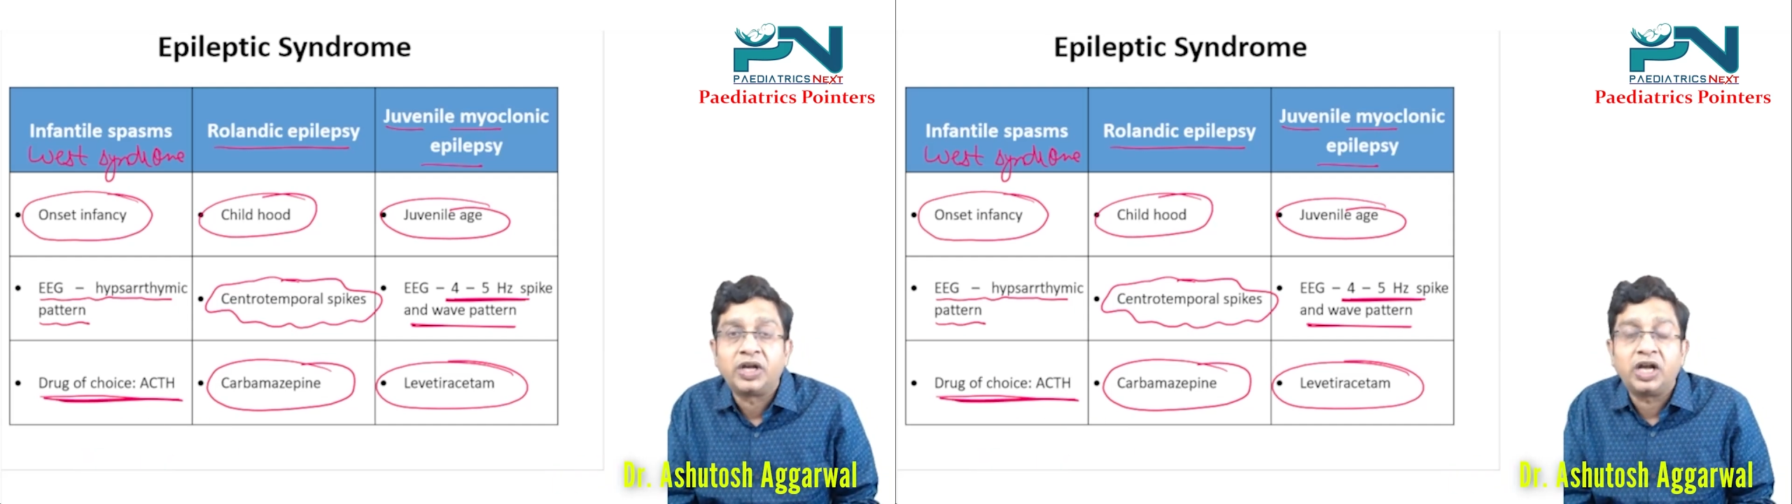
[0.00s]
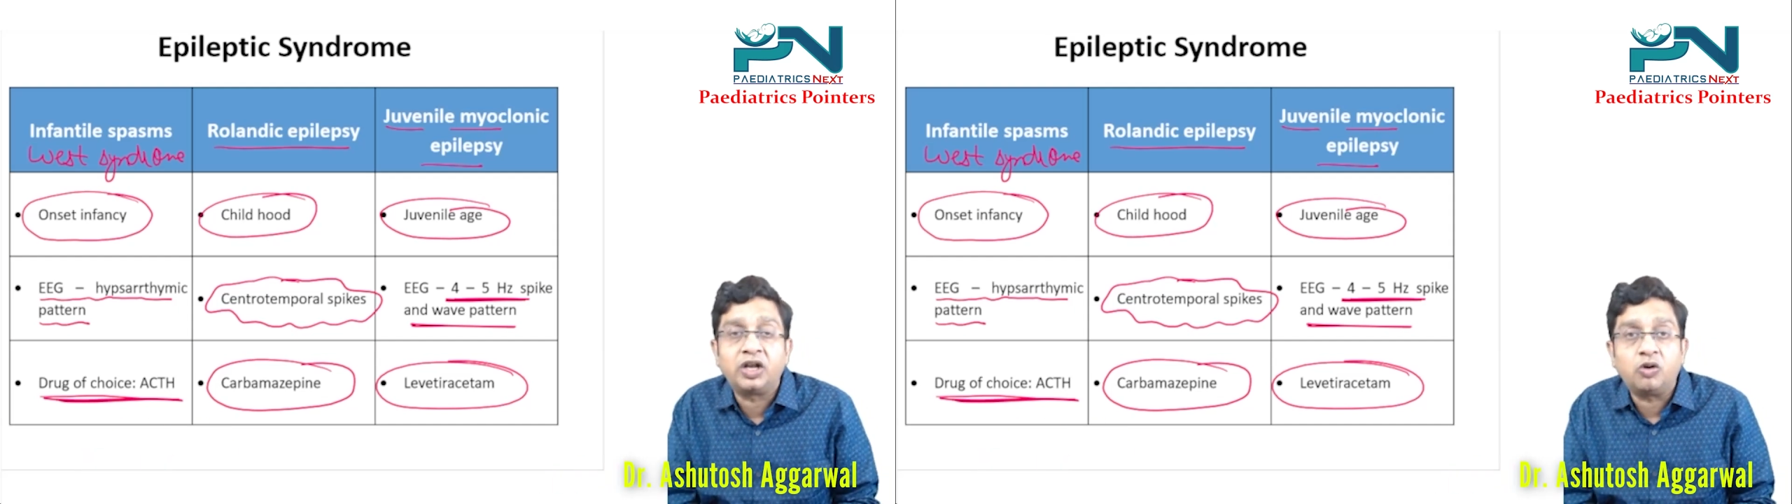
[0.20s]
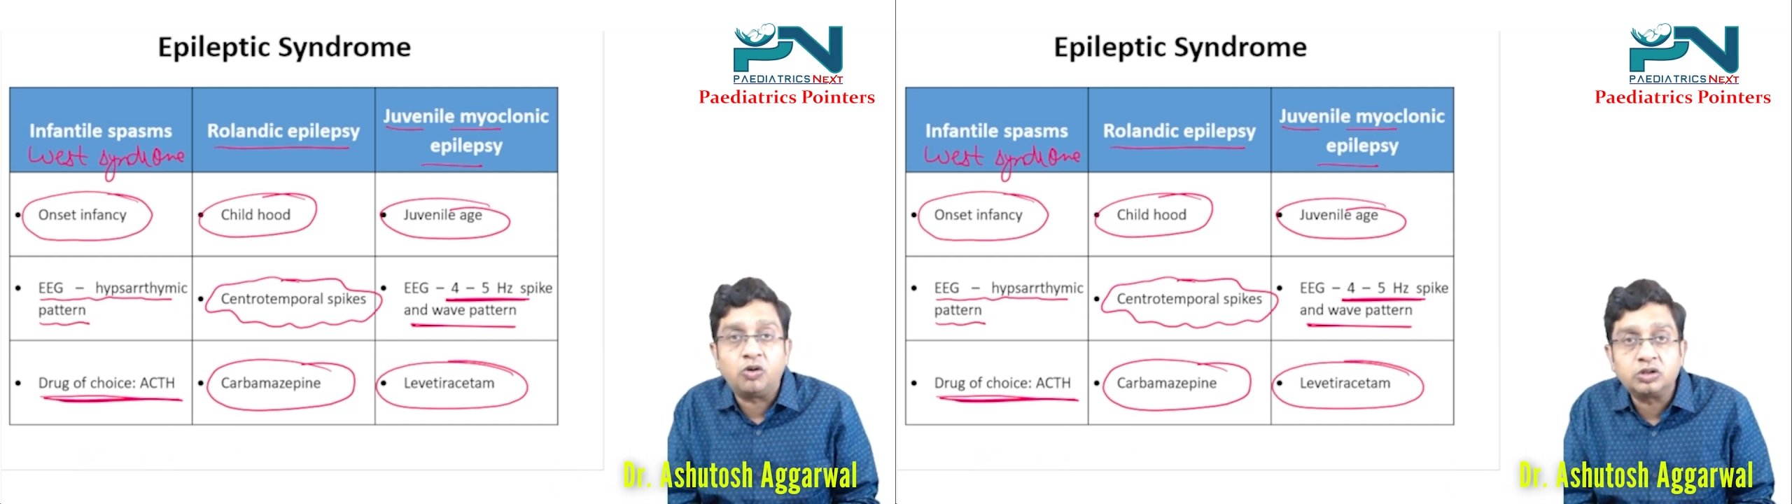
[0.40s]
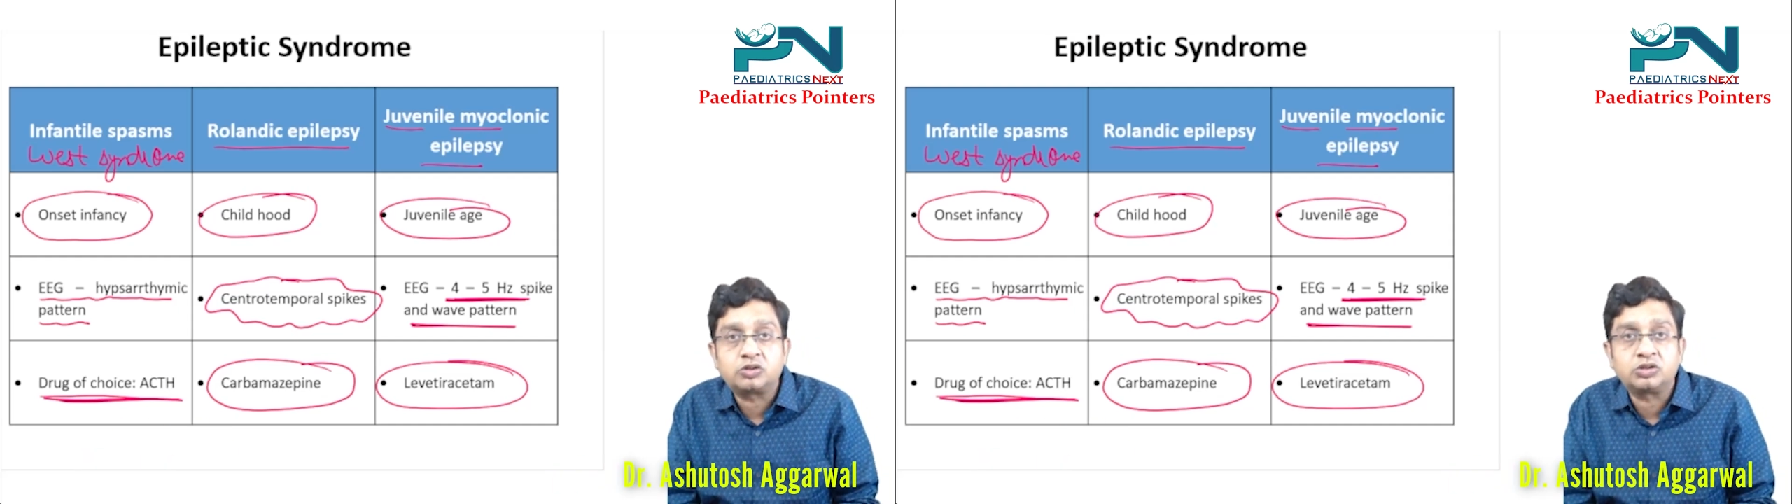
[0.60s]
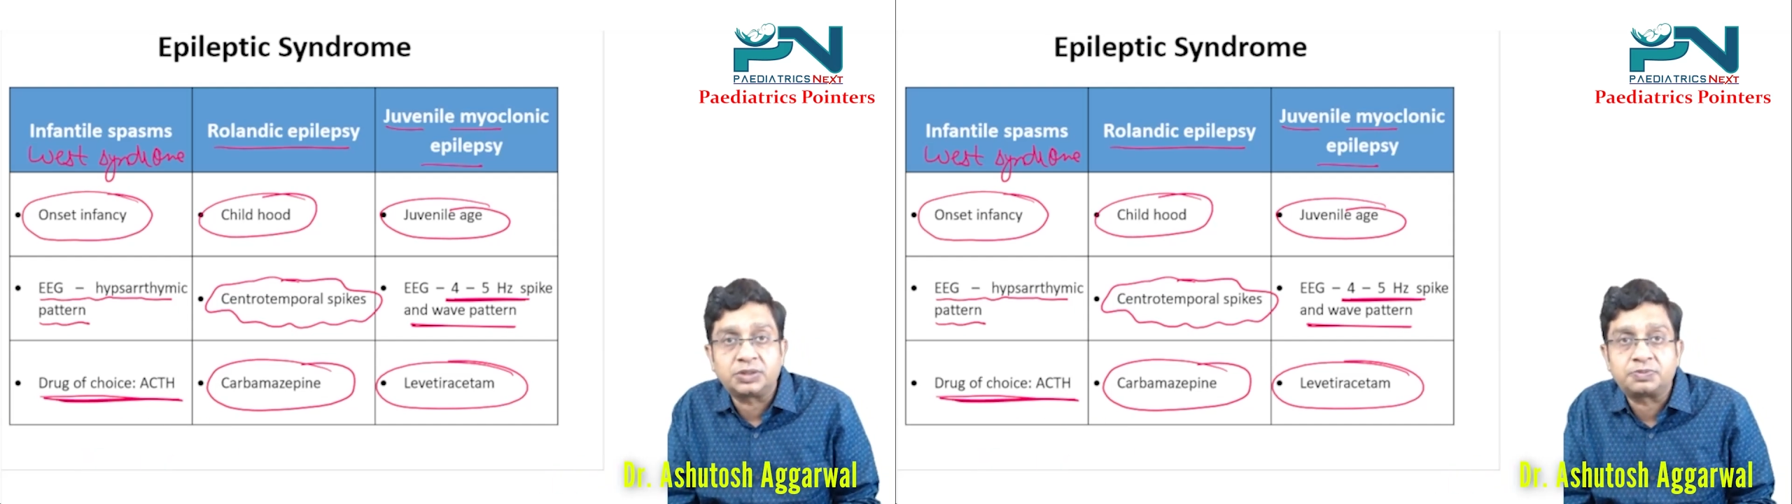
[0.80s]
and
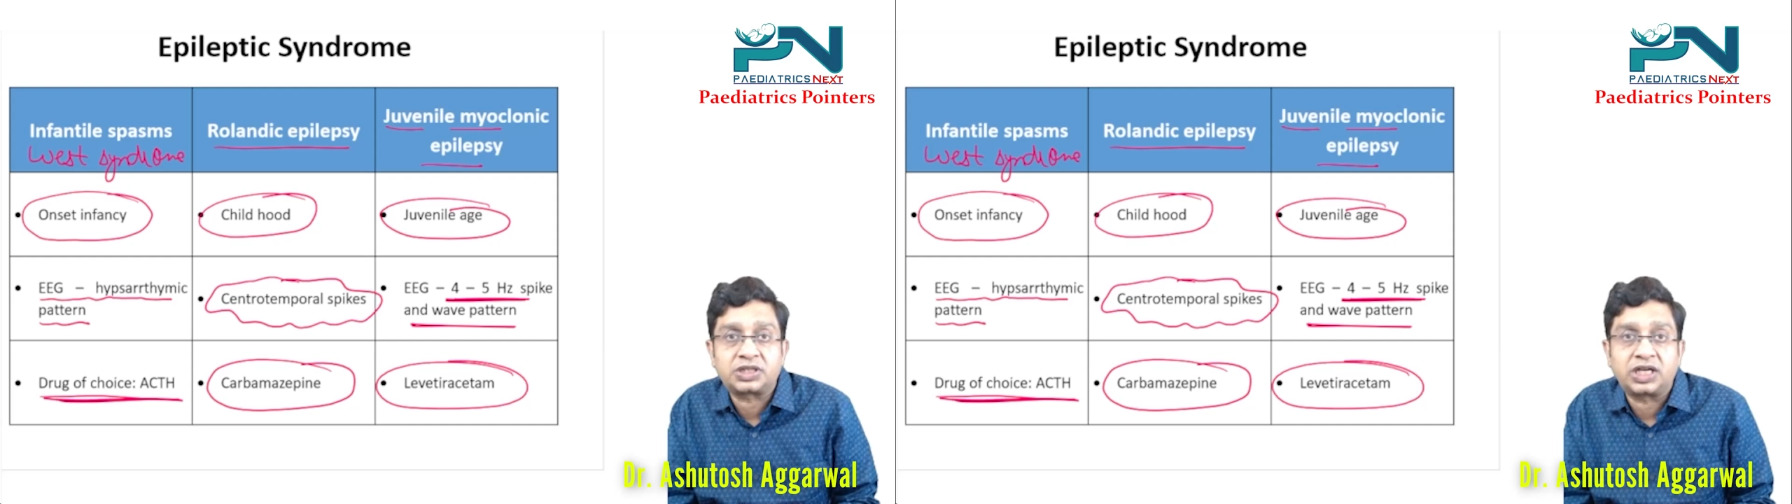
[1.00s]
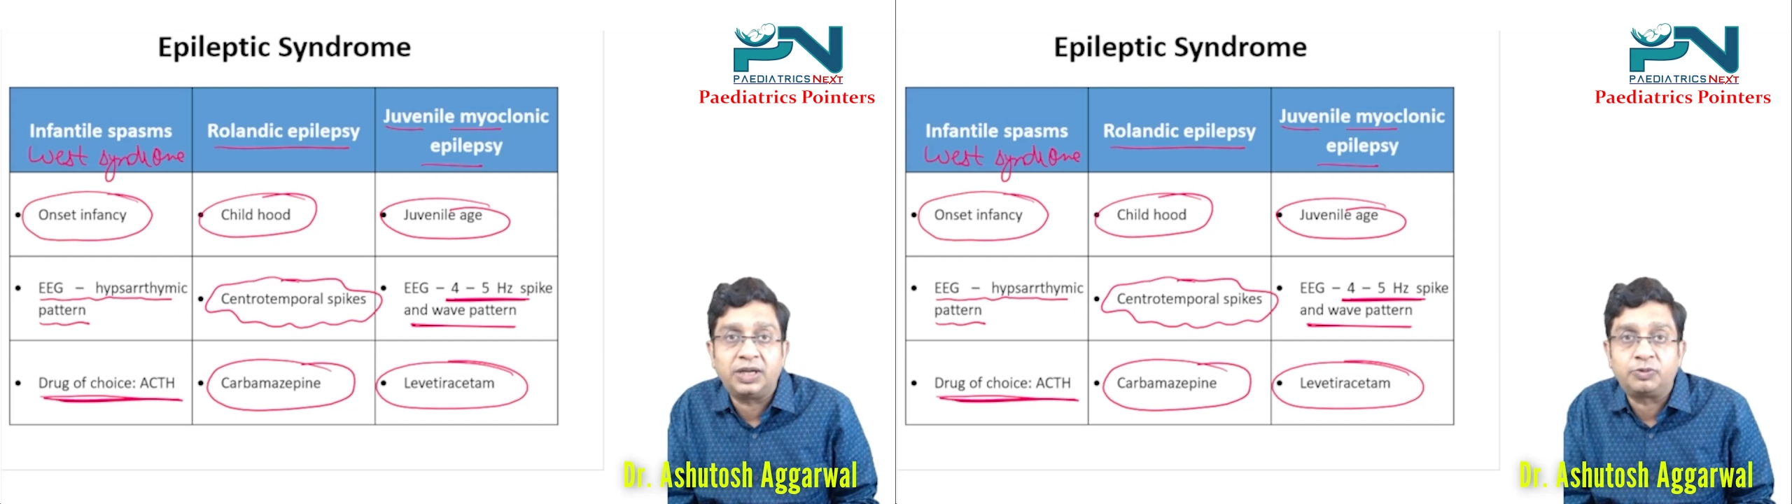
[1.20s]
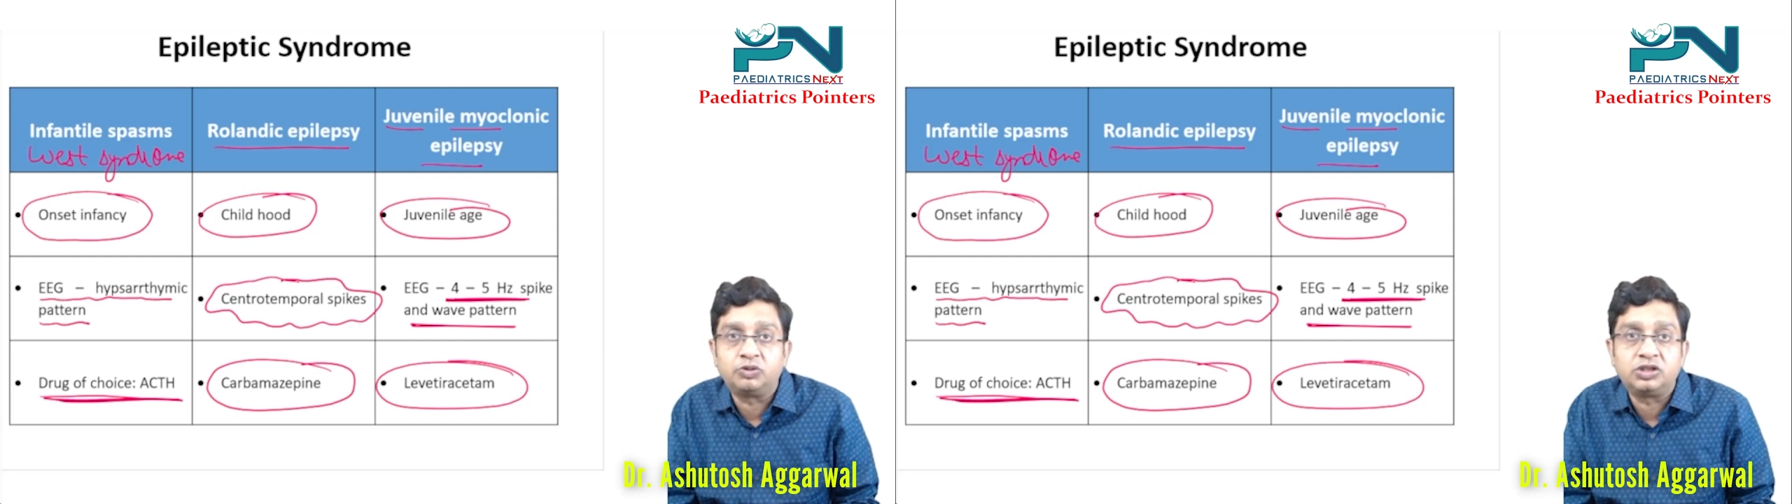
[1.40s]
also subscribe to